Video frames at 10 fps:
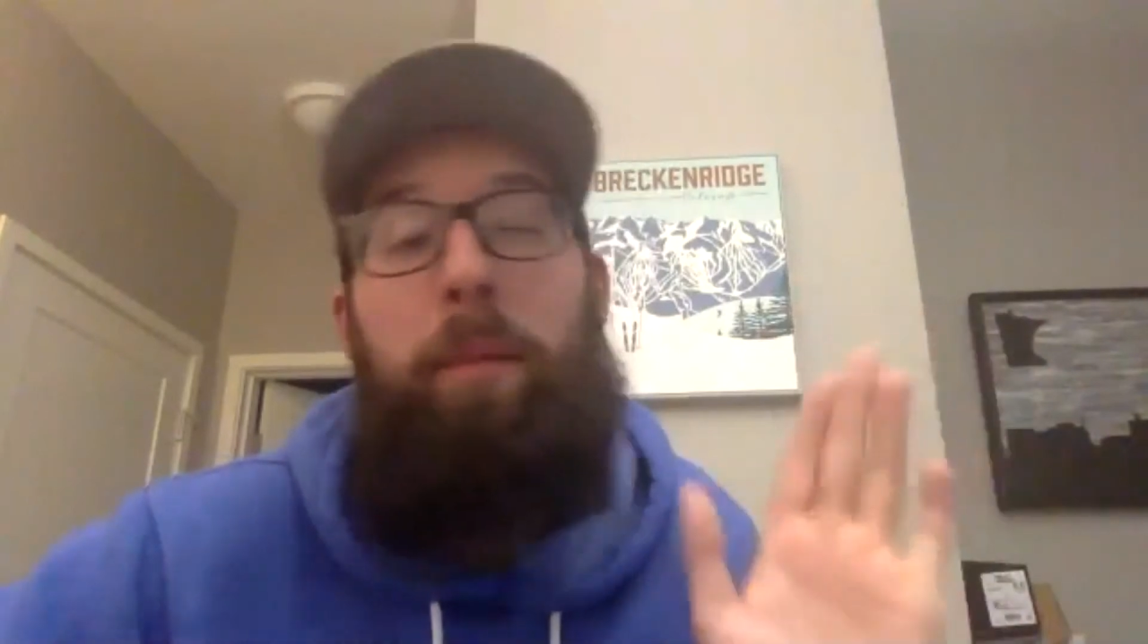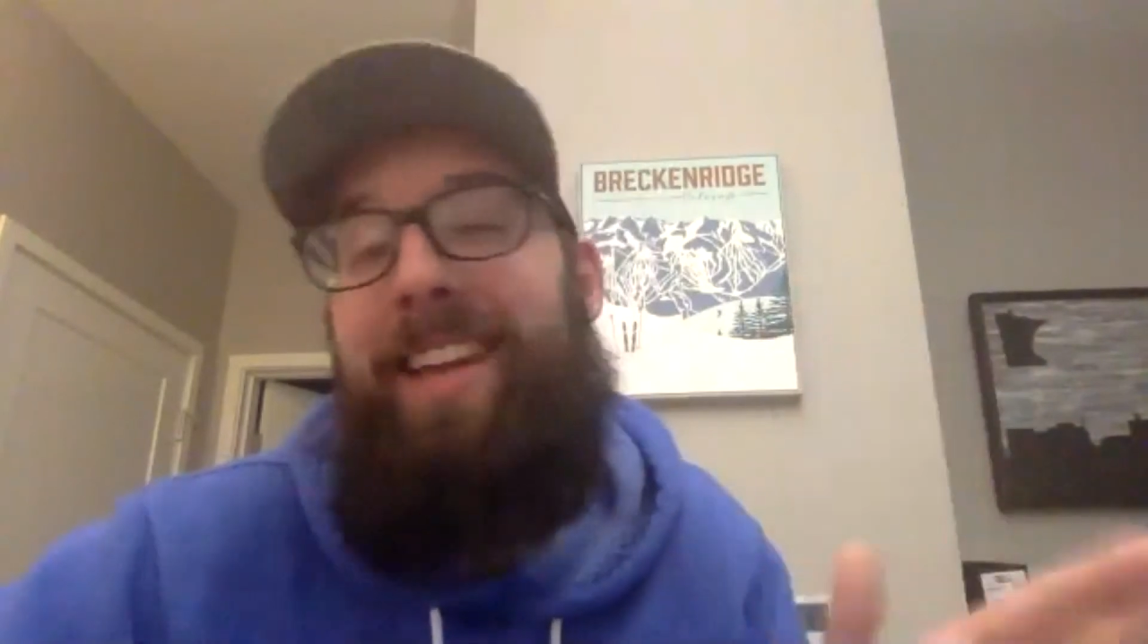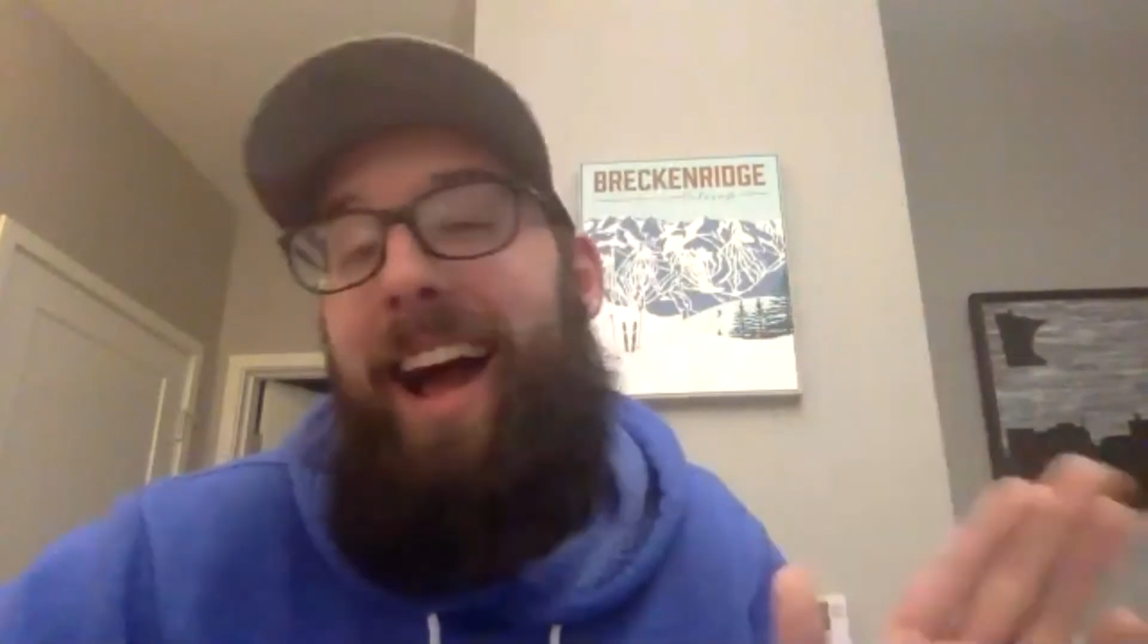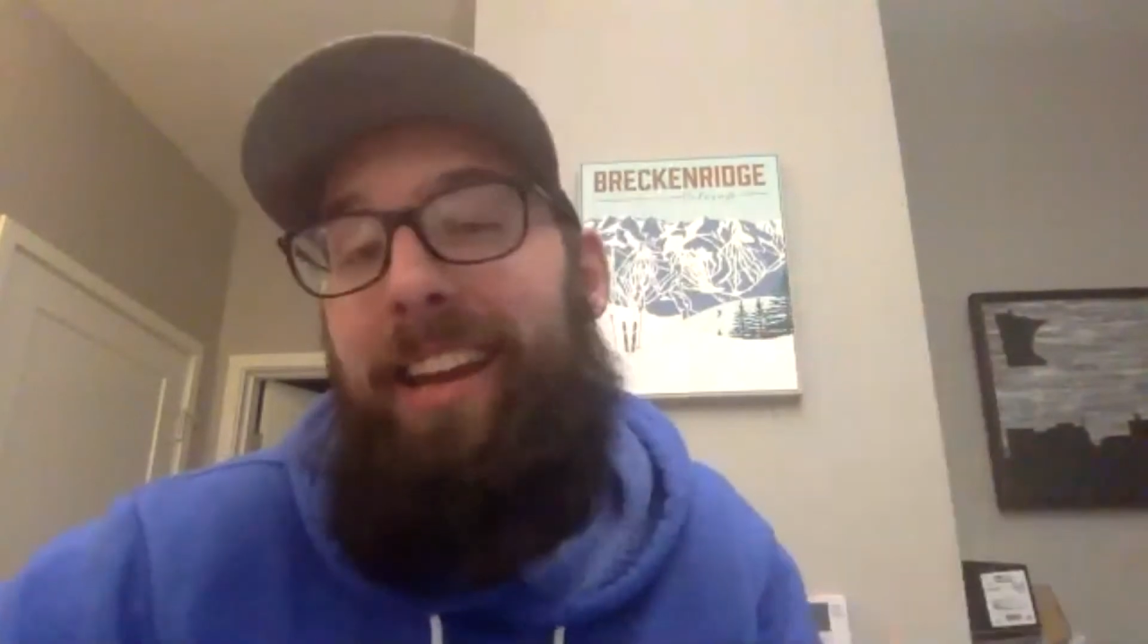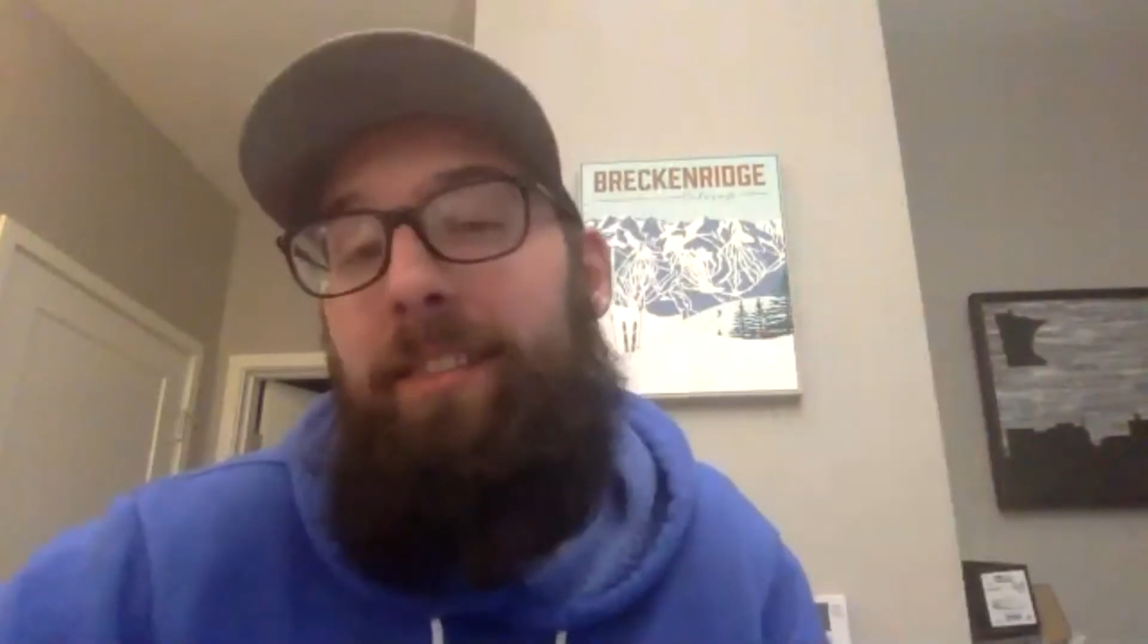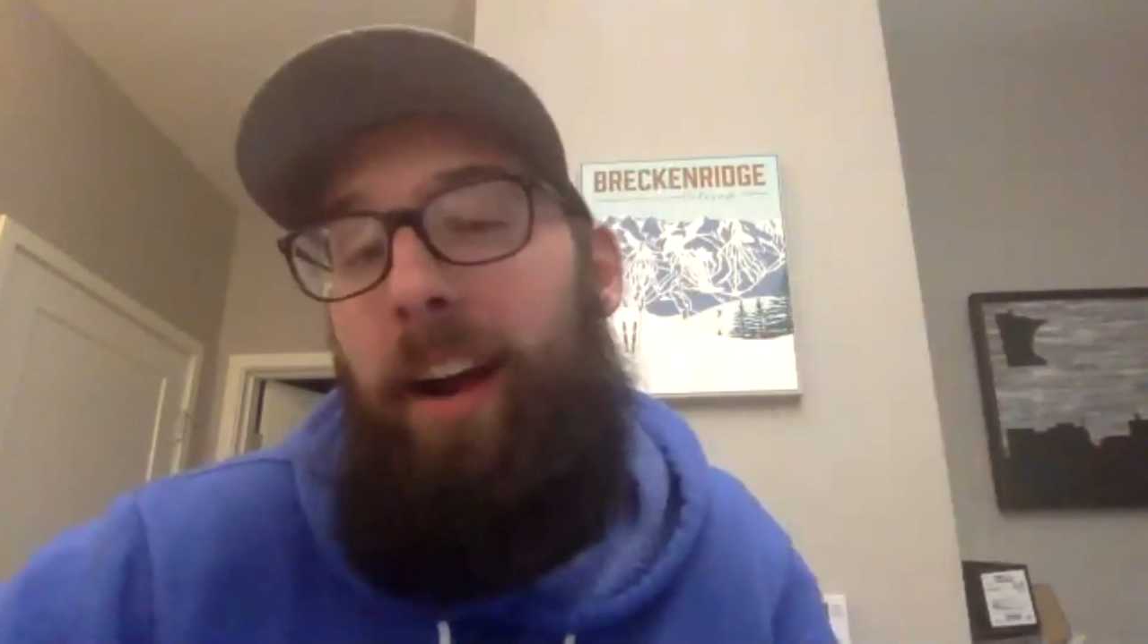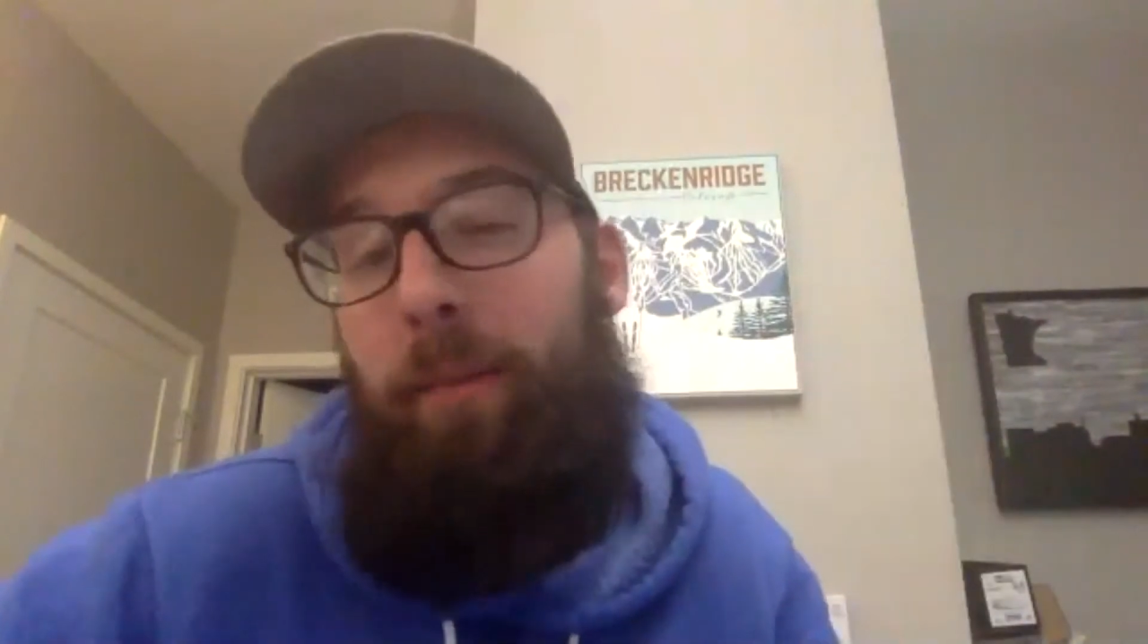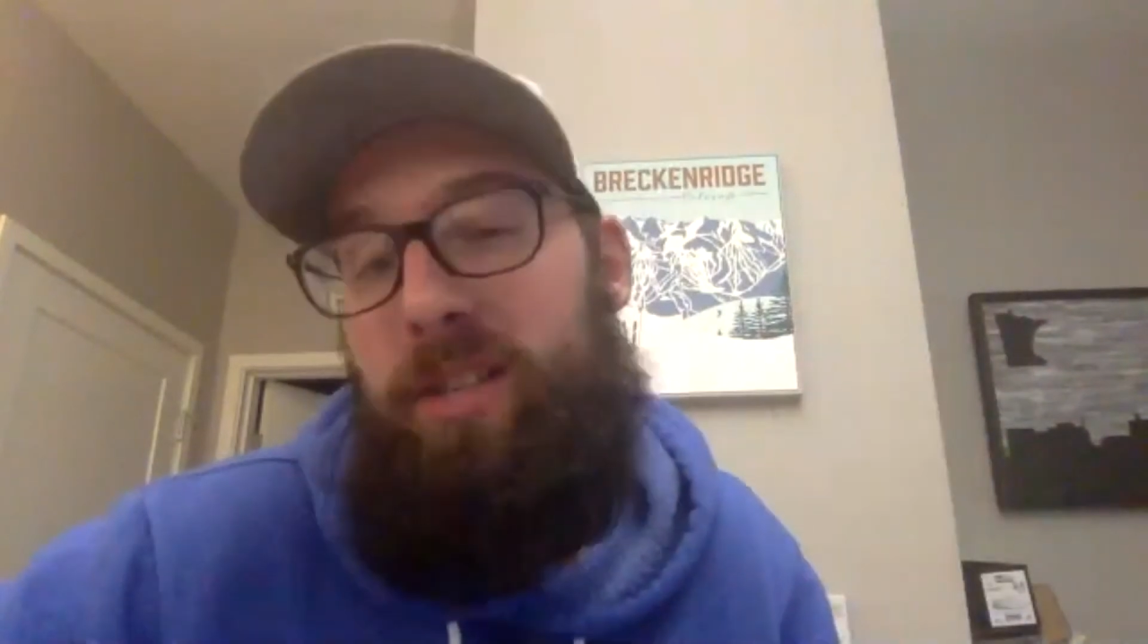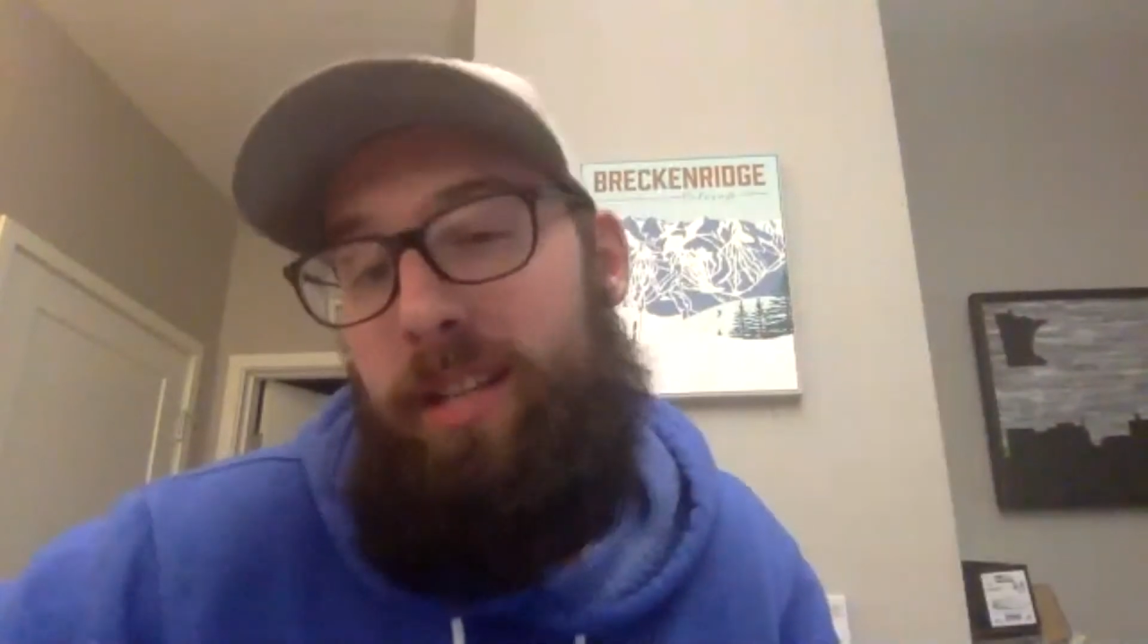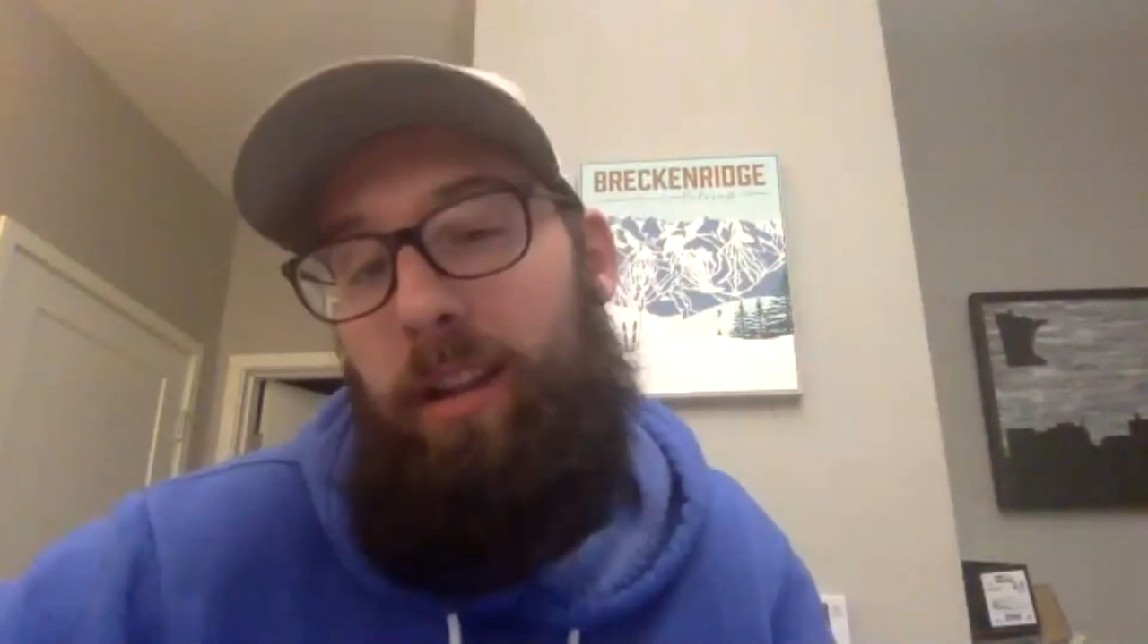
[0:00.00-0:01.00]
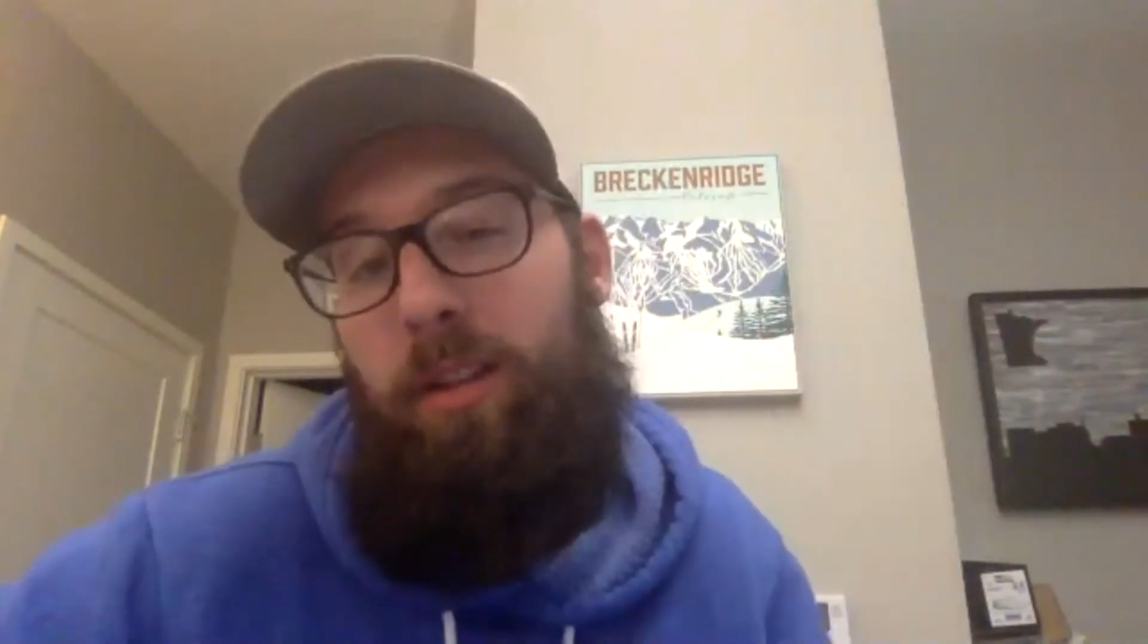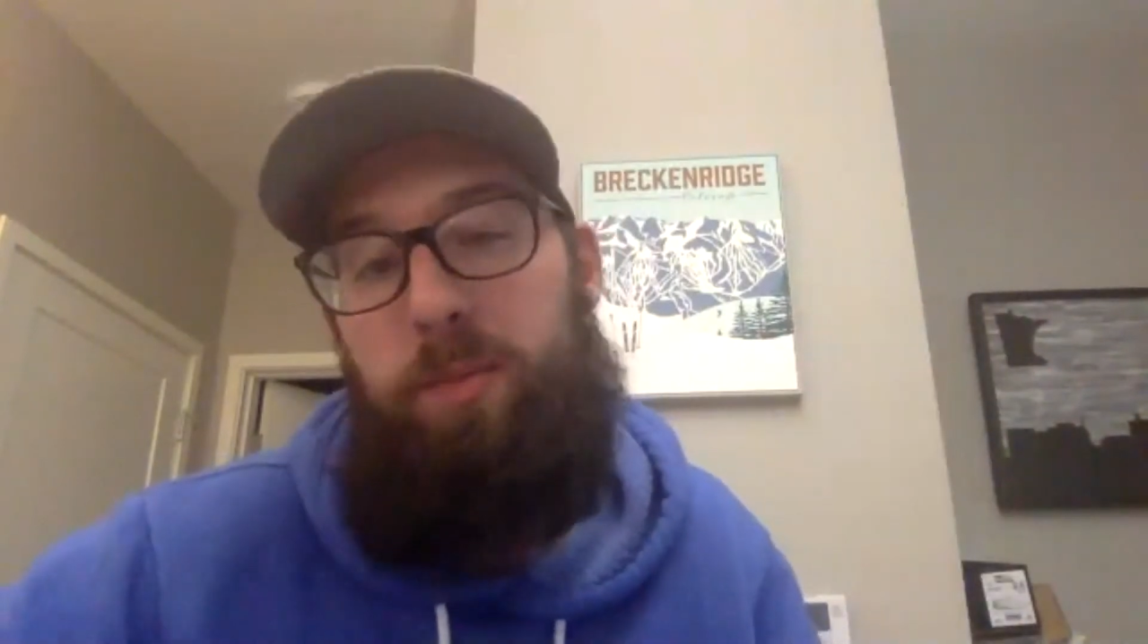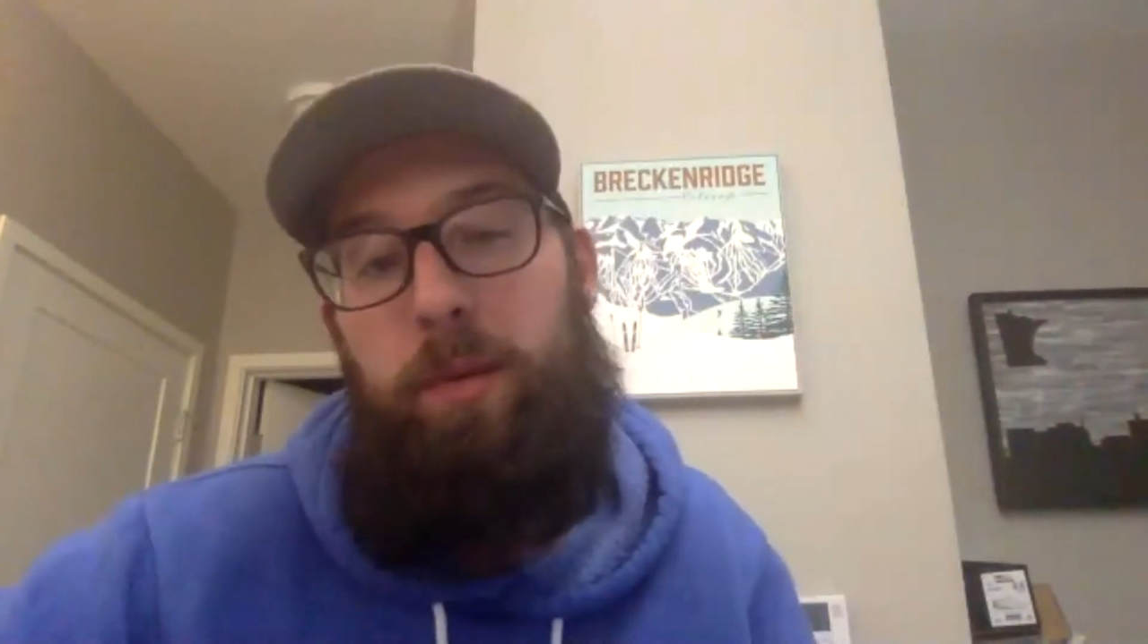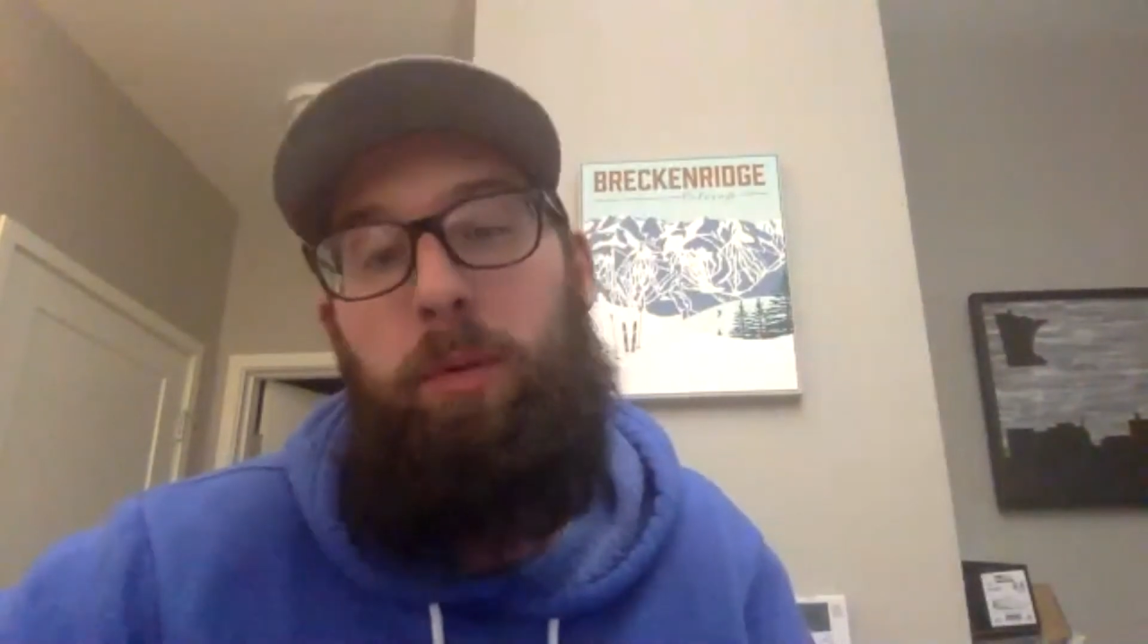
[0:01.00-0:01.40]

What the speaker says: 95% of those people,